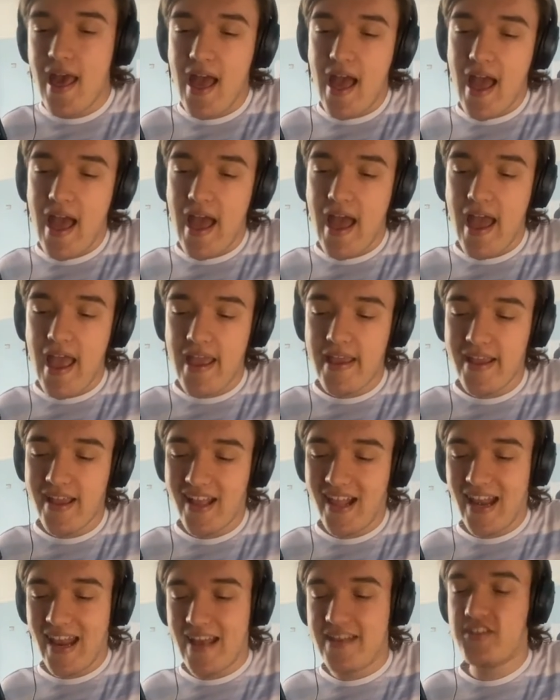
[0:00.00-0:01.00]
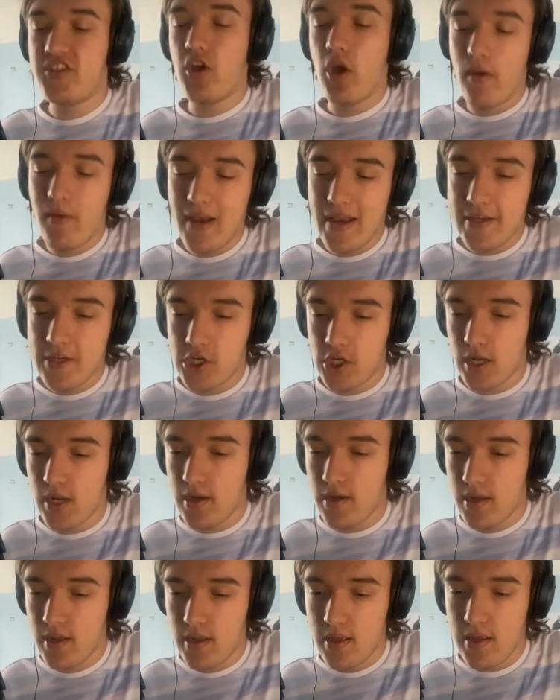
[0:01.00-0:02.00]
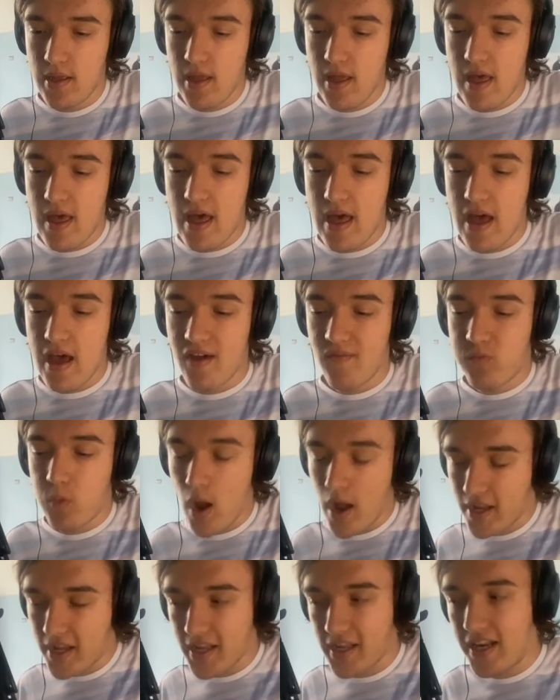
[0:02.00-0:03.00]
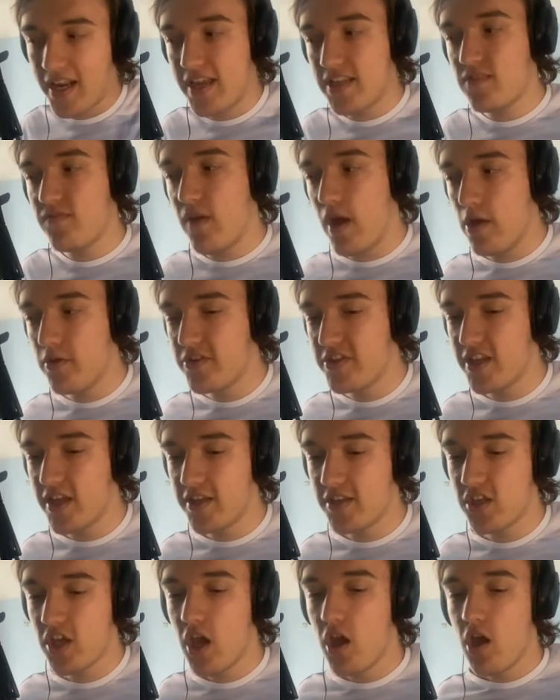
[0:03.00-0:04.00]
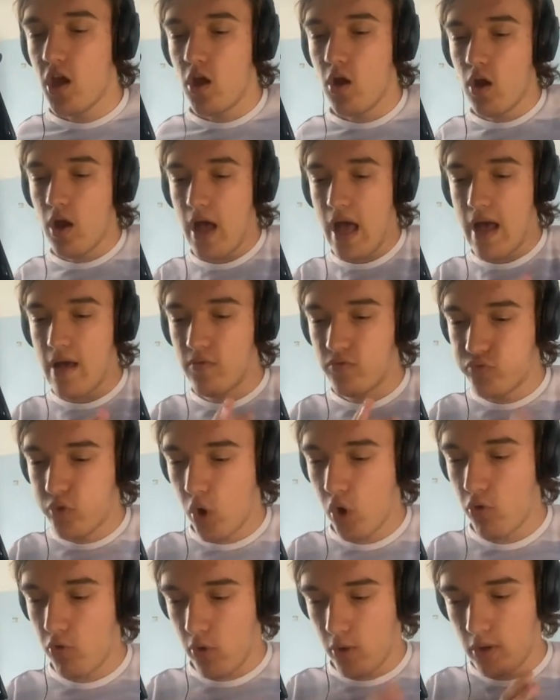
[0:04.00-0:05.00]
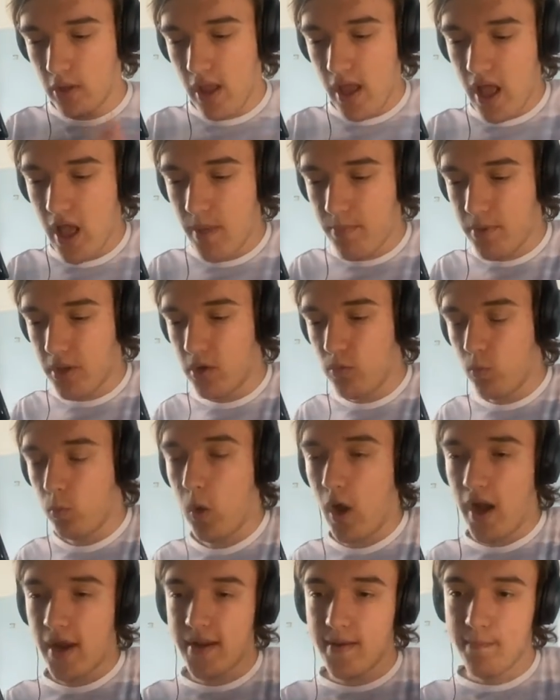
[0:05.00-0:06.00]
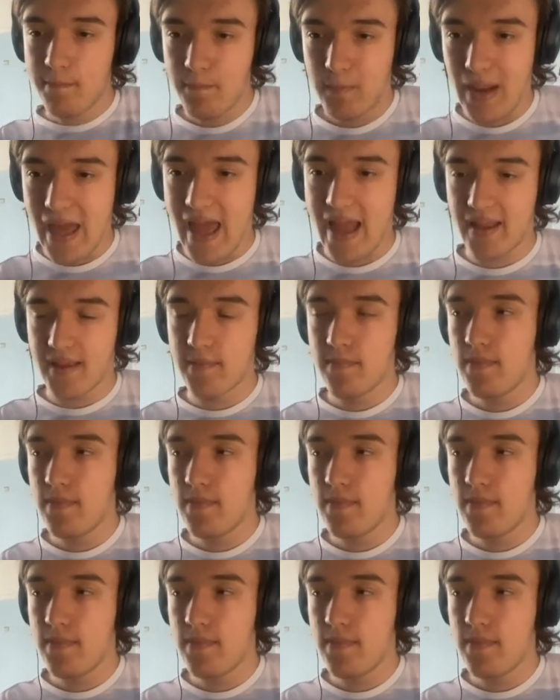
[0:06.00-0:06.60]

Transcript: a class coalition of working class voters, rural, urban, white, black,